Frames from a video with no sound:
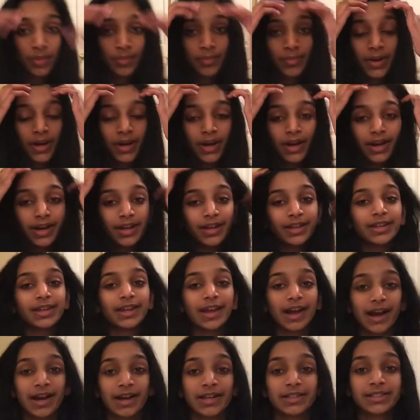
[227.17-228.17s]
But
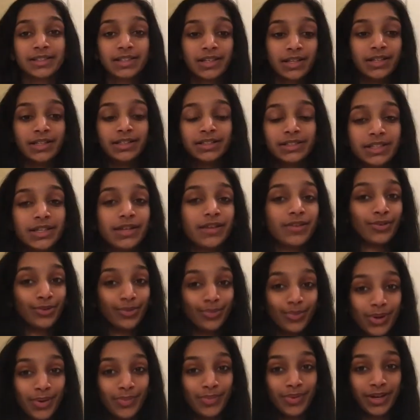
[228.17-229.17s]
yeah, it's going to stay under
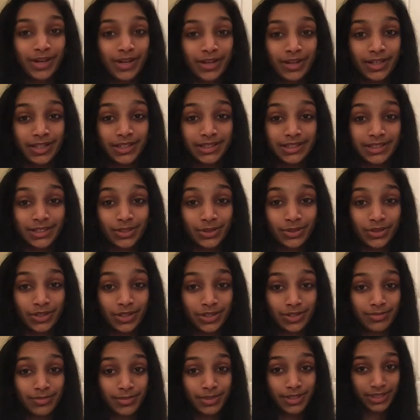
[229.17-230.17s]
my bed until
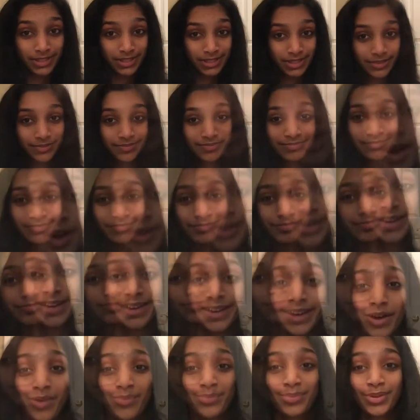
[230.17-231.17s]
Christmas.
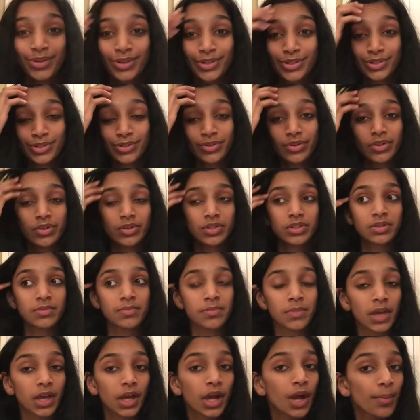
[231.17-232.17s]
Alright, now I'm going to show y'all
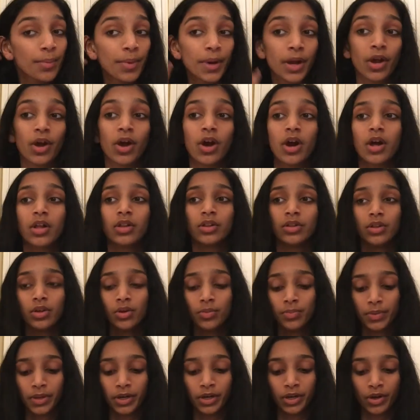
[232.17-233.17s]
some makeup I got a
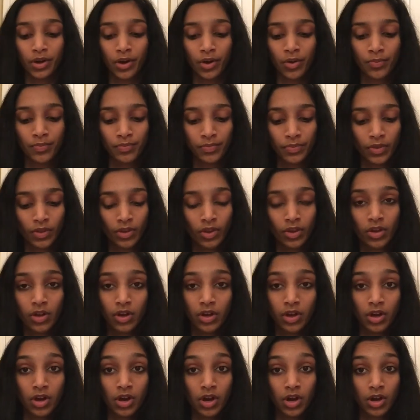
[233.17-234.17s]
little bit ago.
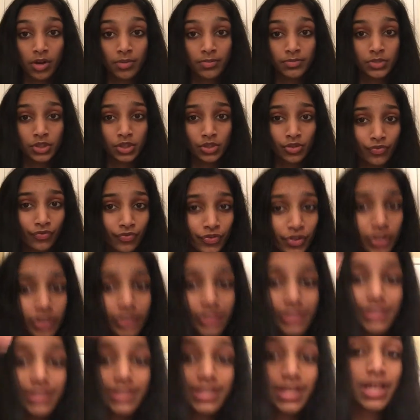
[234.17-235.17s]
So
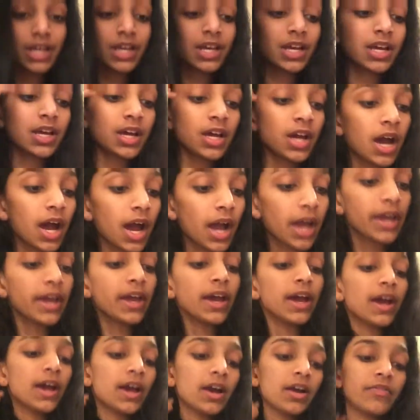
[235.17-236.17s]
first, I
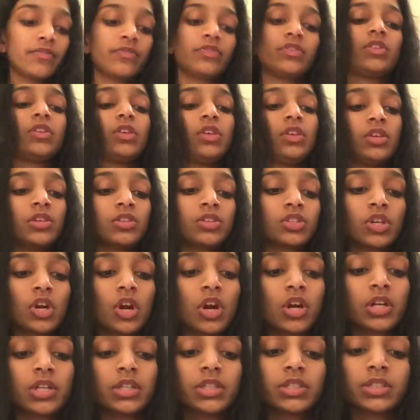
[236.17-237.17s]
have the
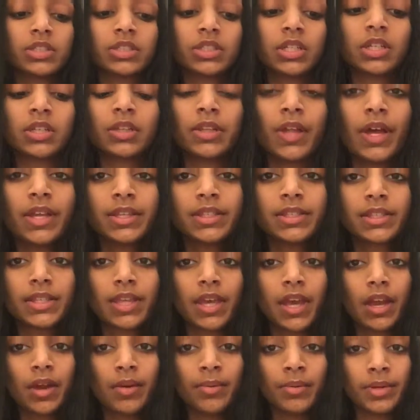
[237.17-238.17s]
Tarte Lights
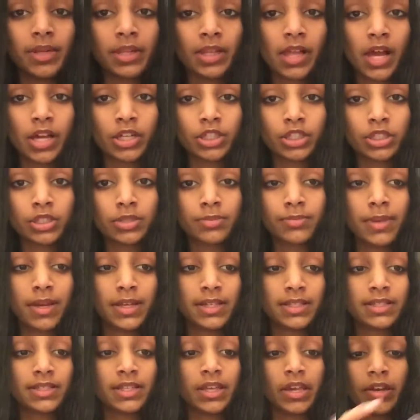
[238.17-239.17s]
Camera Lashes
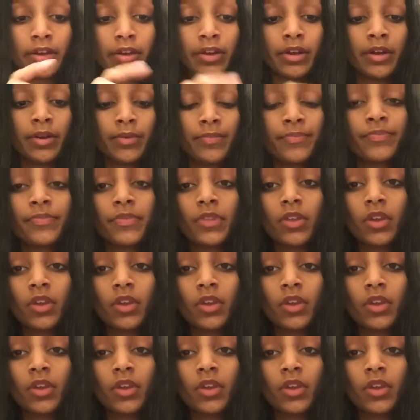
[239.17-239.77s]
Mascara.